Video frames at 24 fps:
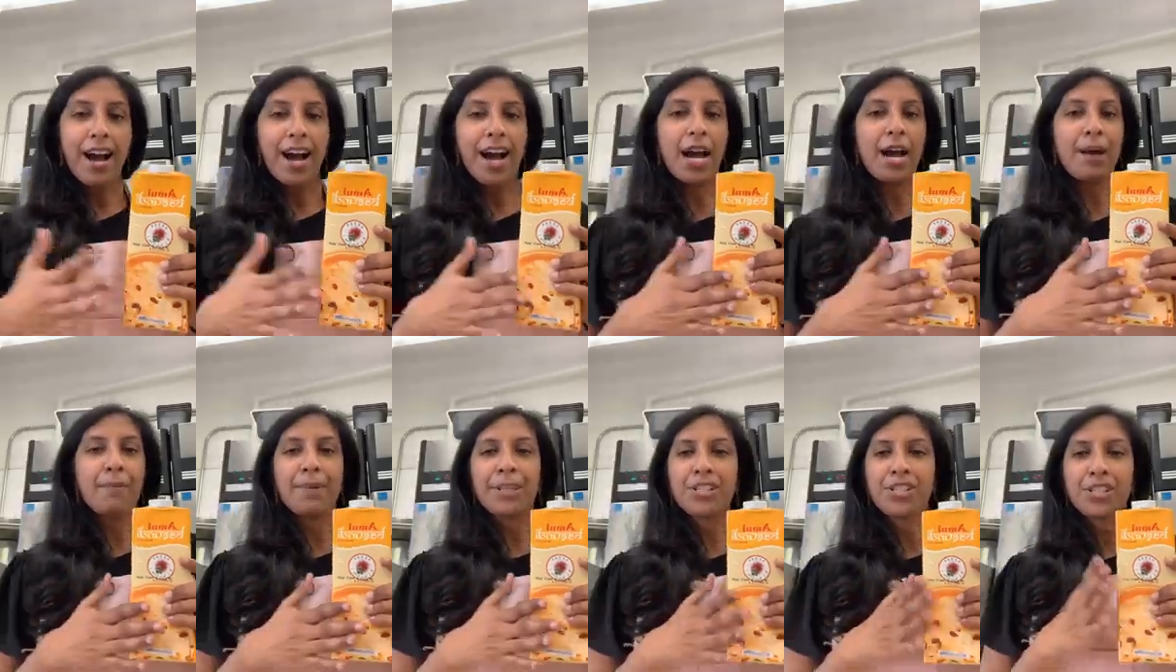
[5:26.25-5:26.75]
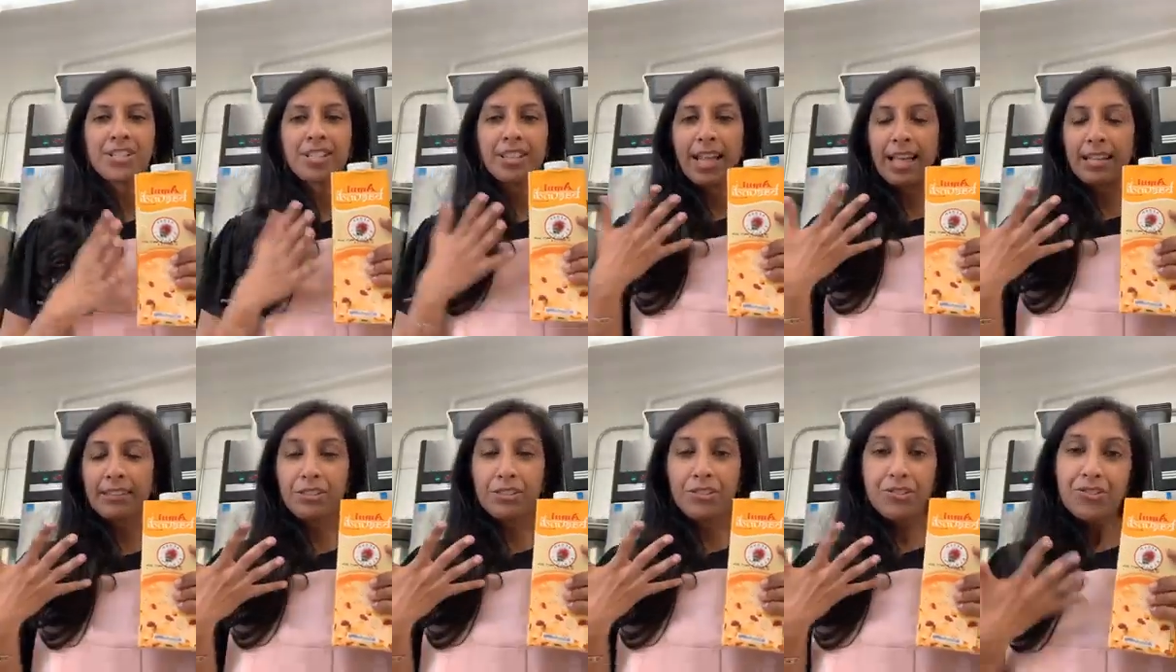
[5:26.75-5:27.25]
It just
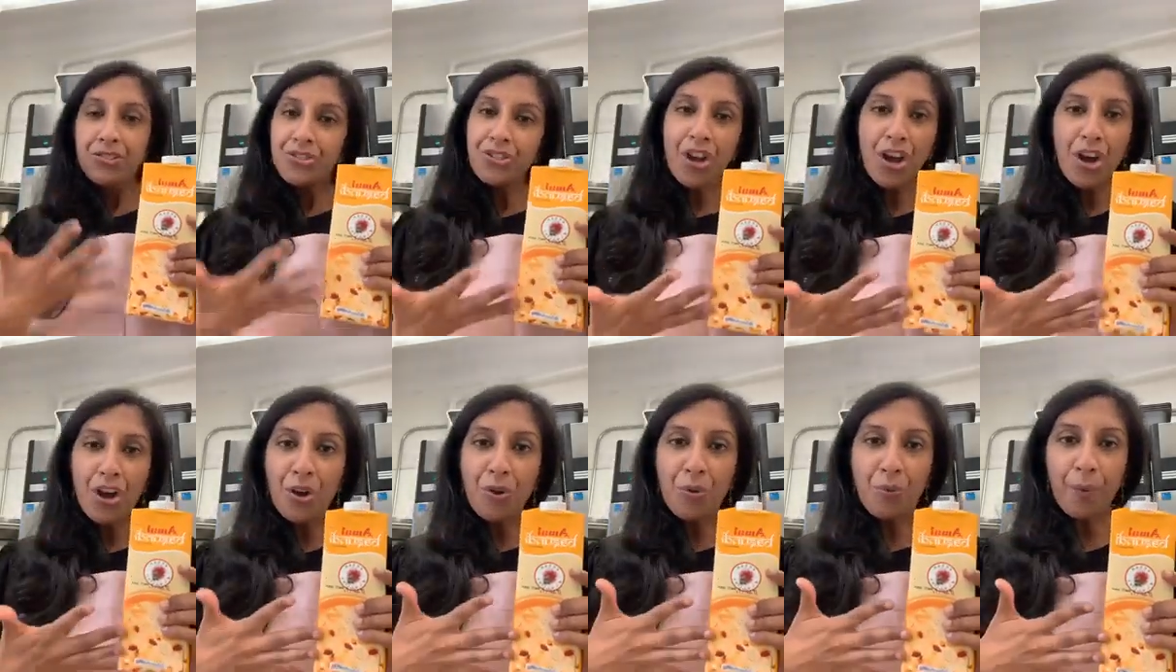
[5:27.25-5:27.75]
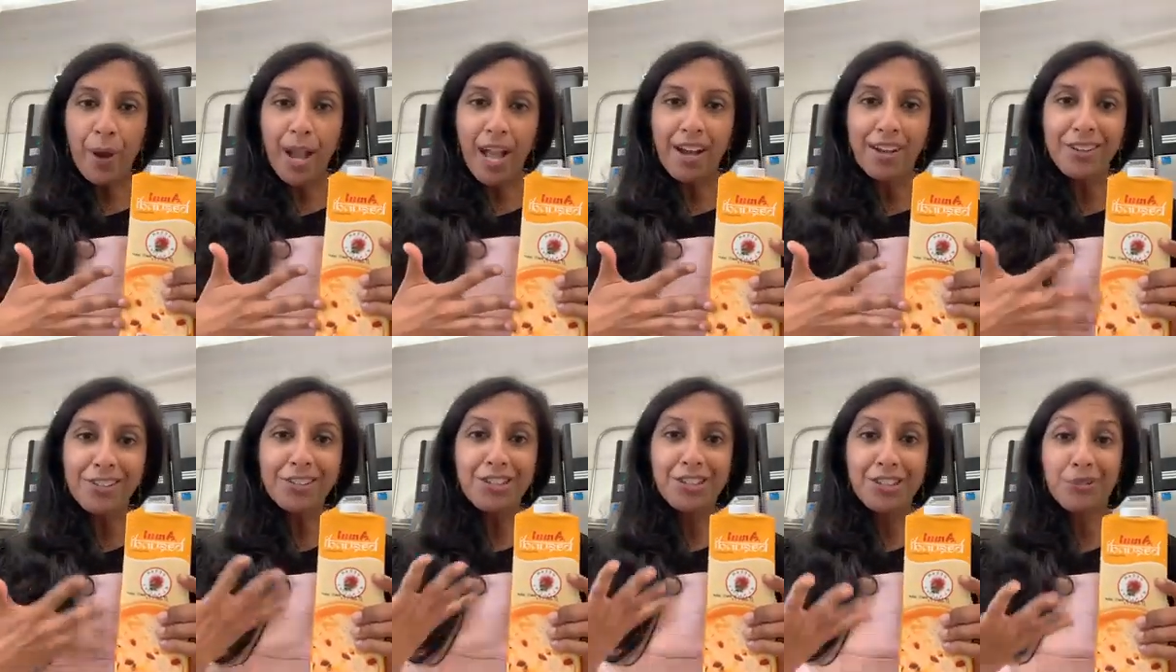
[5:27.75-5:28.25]
lends so
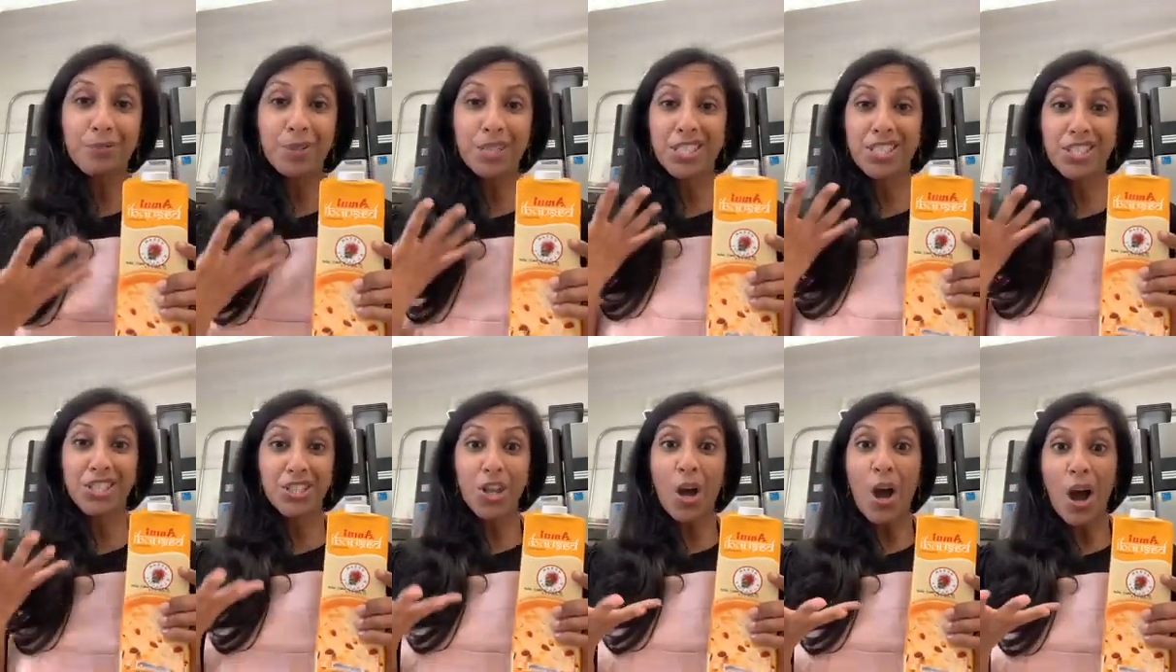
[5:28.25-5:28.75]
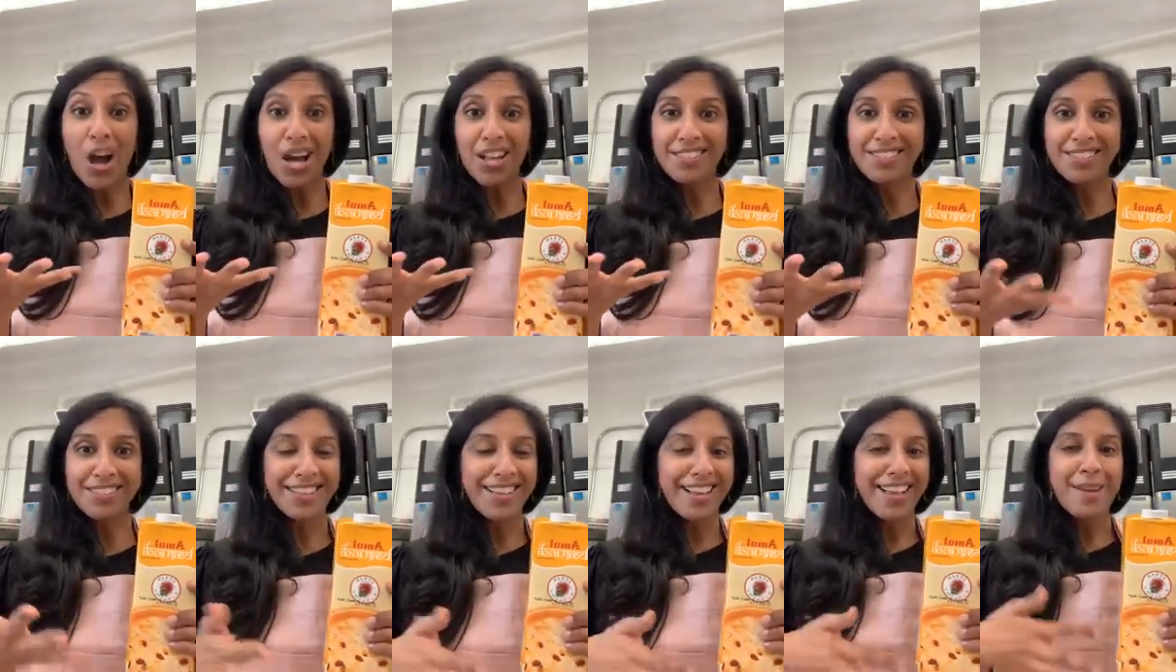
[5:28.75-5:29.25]
well to a
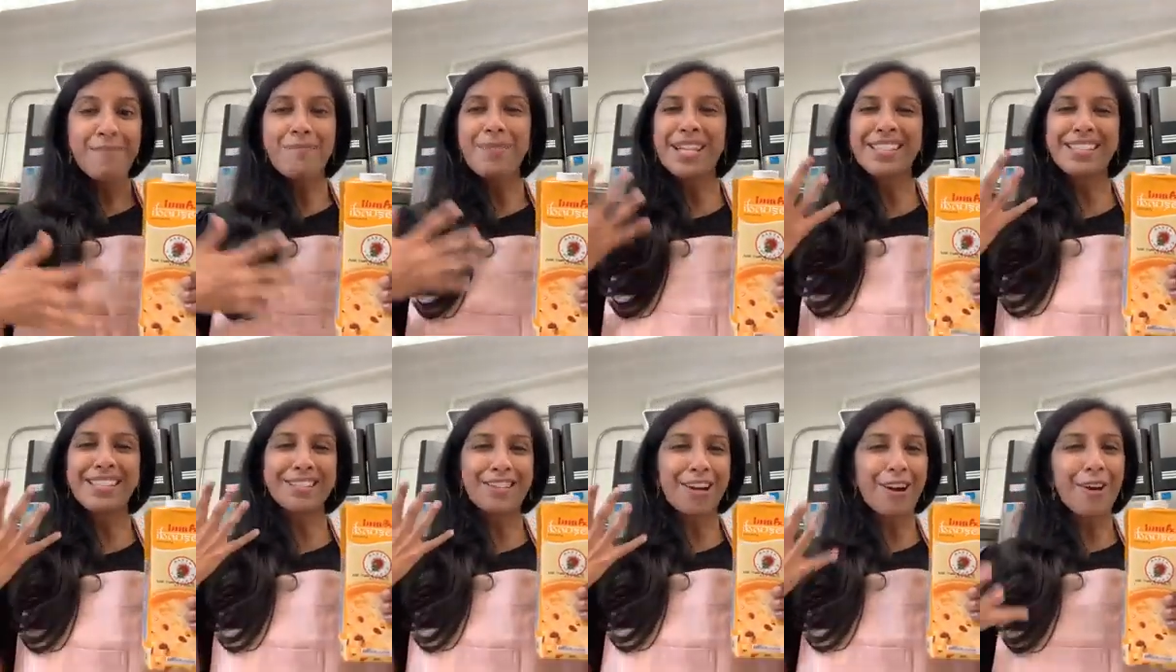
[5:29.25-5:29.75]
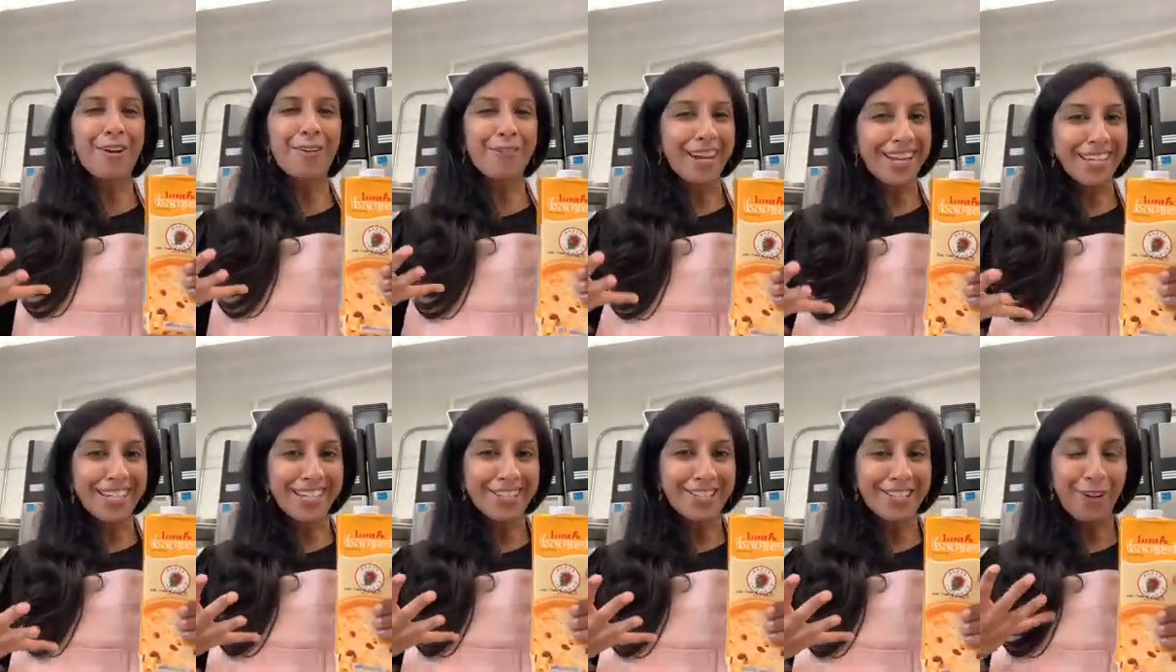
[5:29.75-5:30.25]
sauce because it's
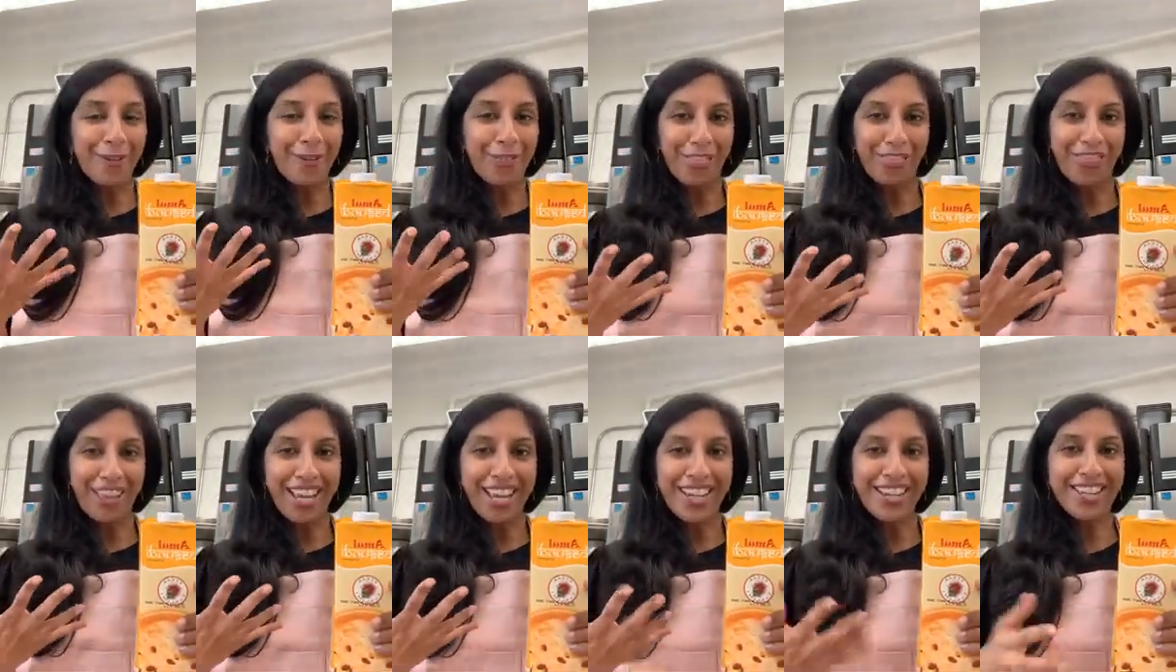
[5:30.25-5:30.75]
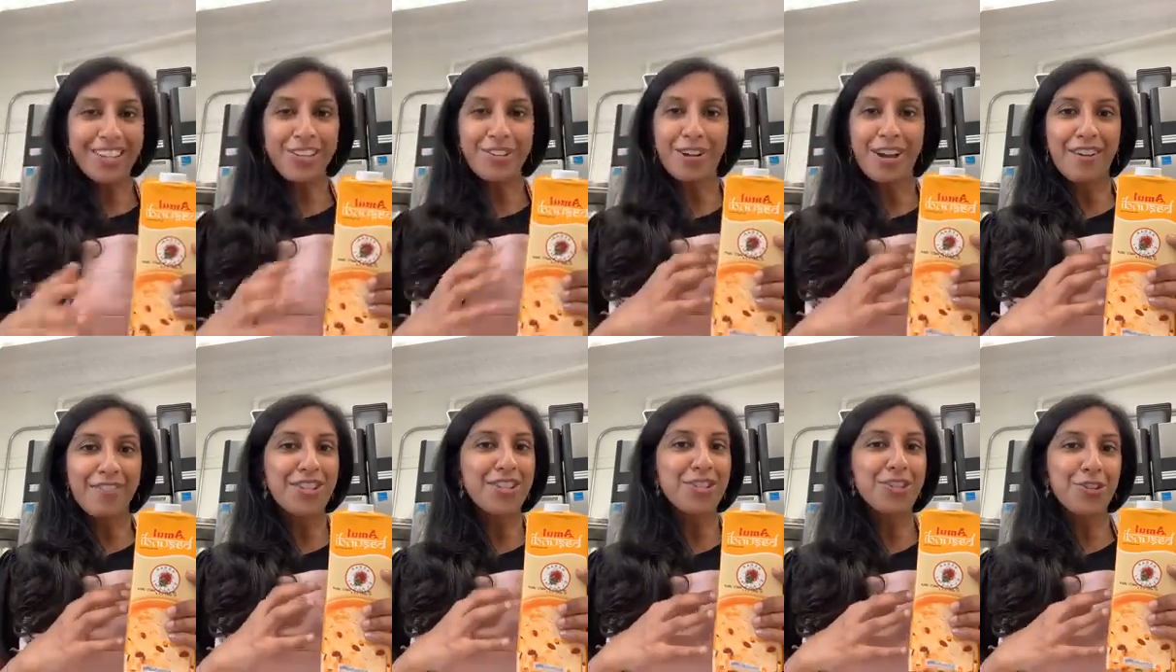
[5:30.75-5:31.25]
already so thick. You
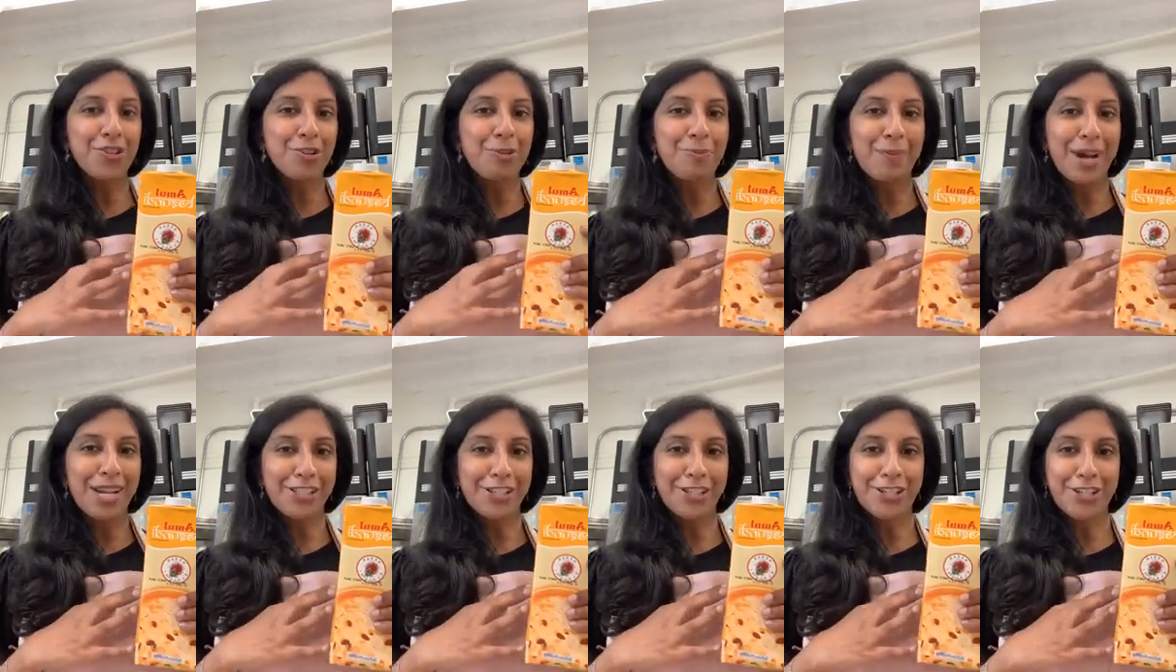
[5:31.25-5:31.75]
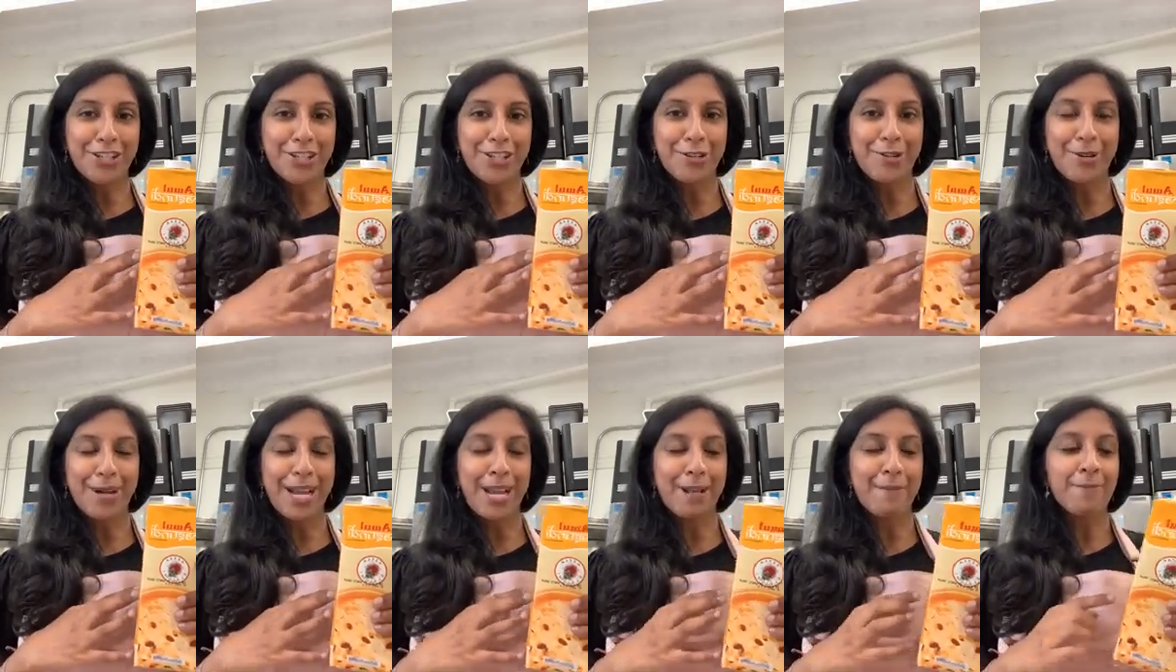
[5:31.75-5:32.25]
don't have to do much
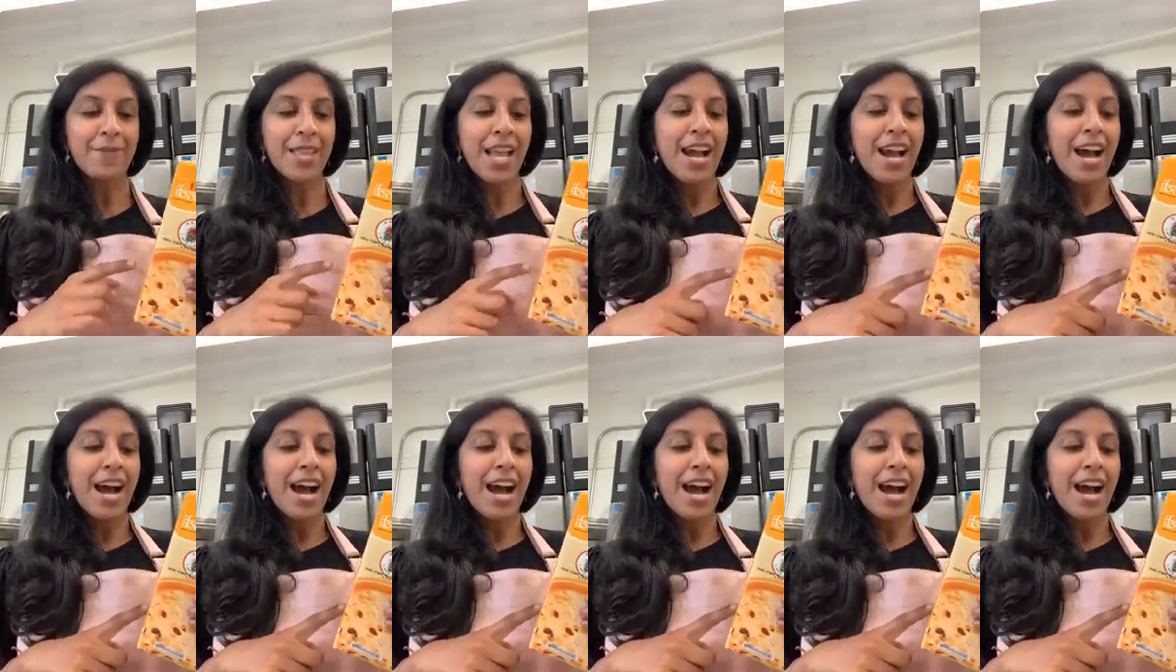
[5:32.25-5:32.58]
to it.